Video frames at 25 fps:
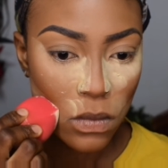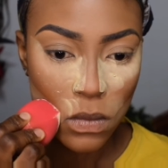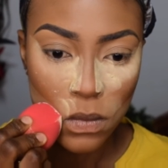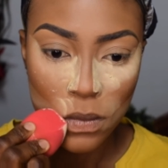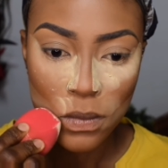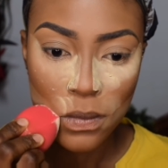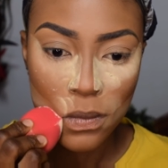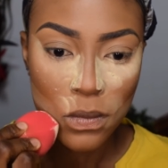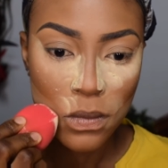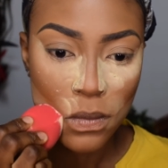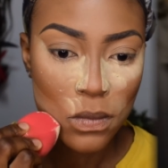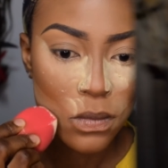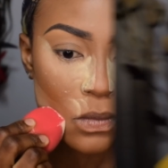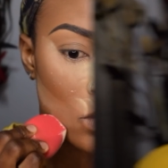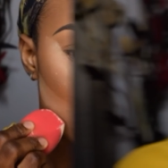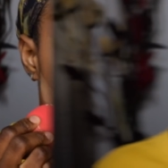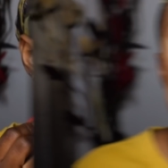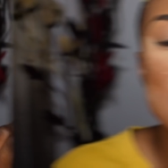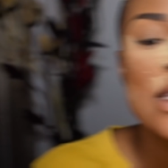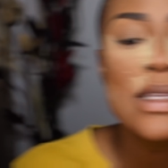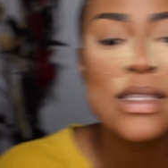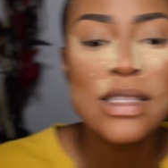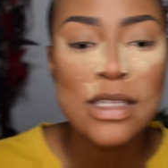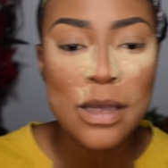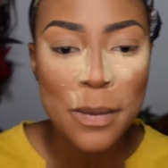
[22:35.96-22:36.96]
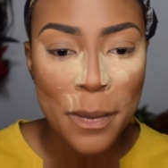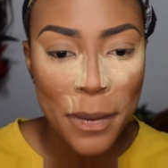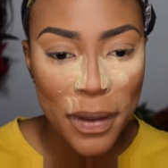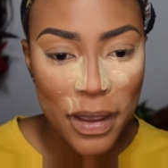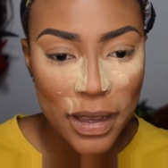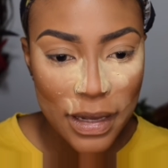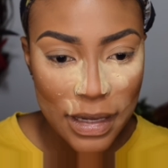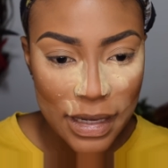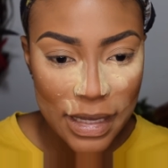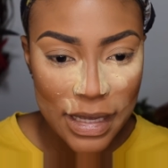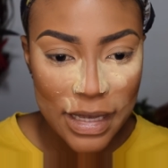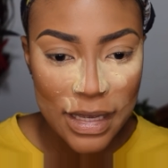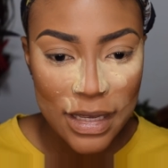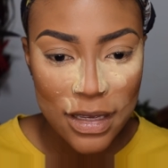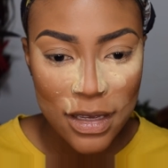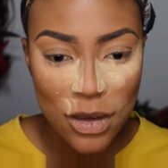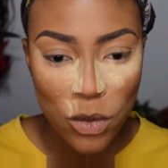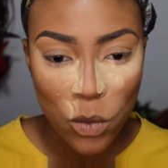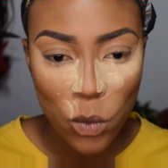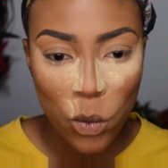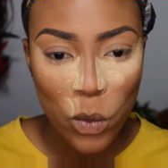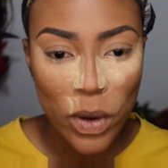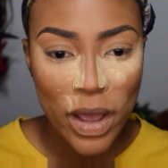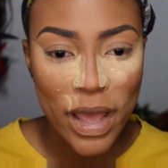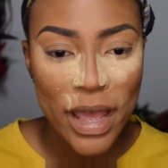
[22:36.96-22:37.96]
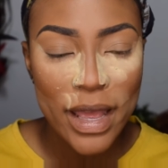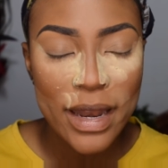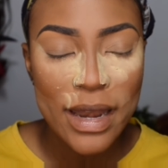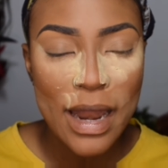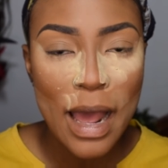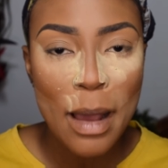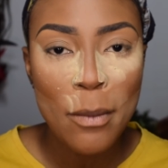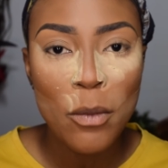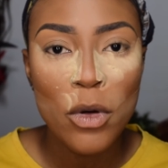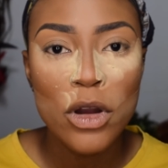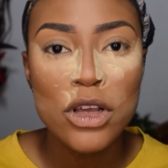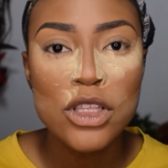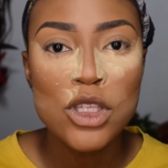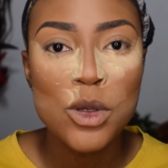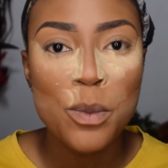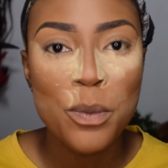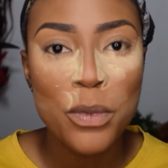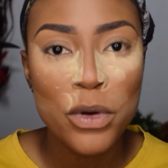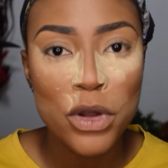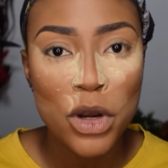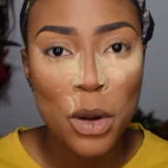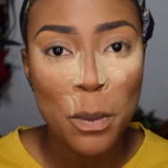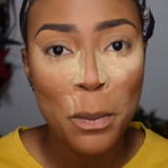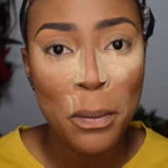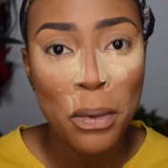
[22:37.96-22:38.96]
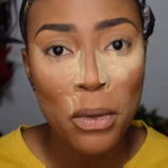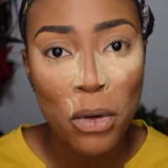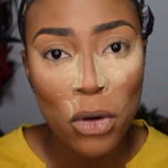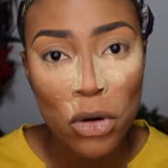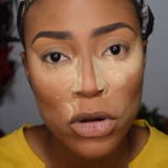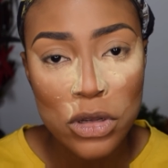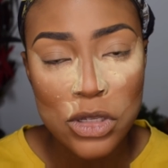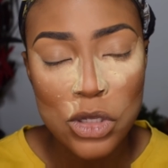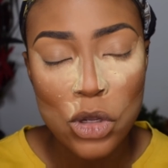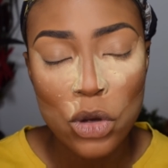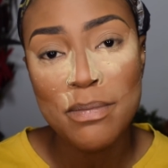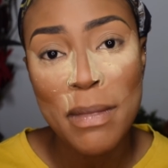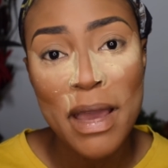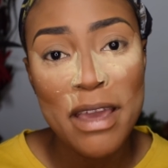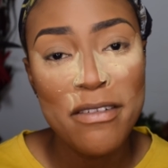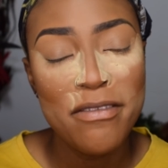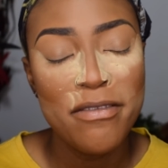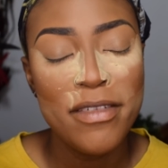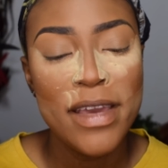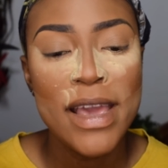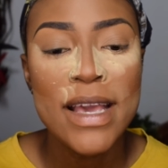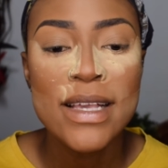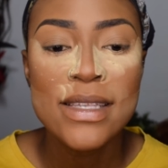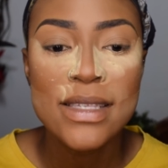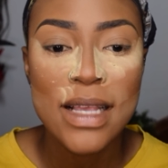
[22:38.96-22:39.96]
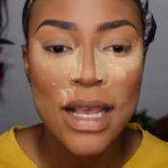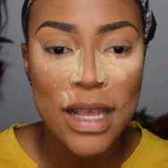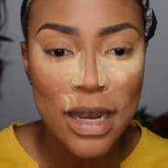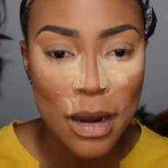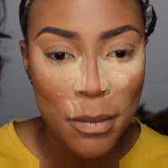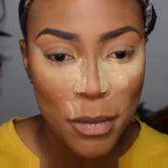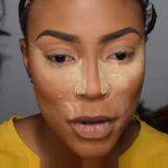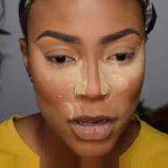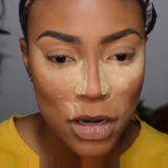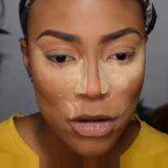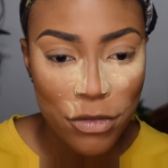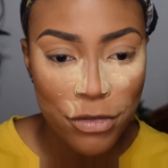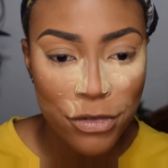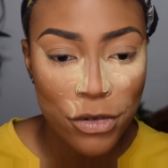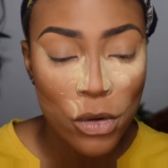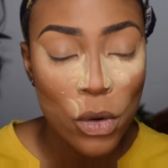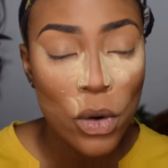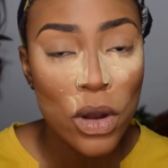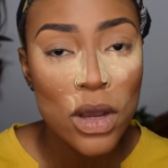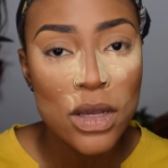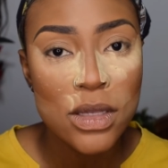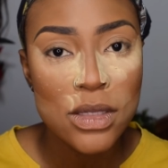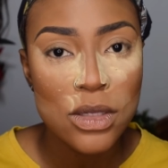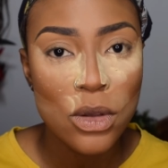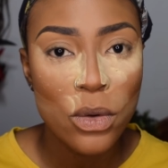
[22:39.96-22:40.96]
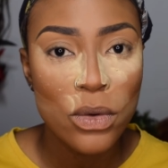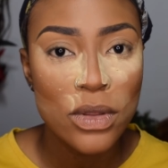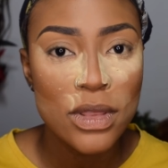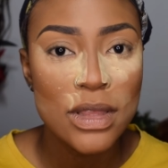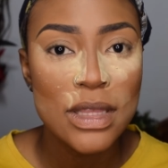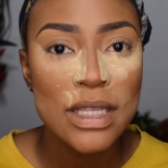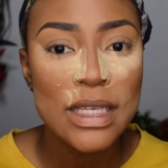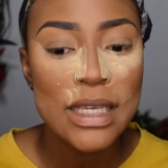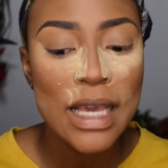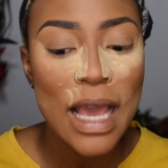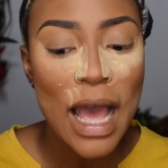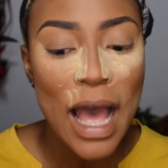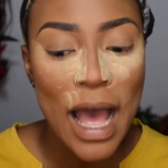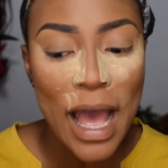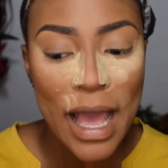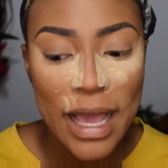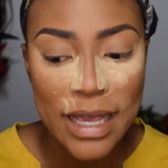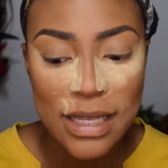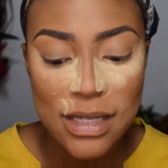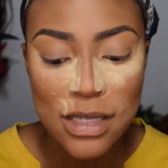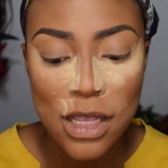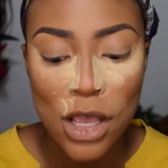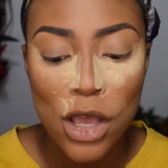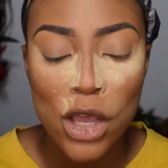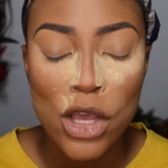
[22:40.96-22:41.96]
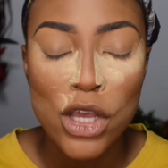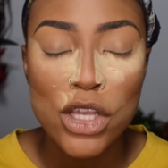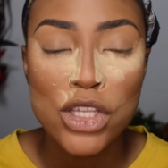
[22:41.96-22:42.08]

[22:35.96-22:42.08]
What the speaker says: So this is typically when I'm going to put a pause on my face and I'm gonna focus on the eyes.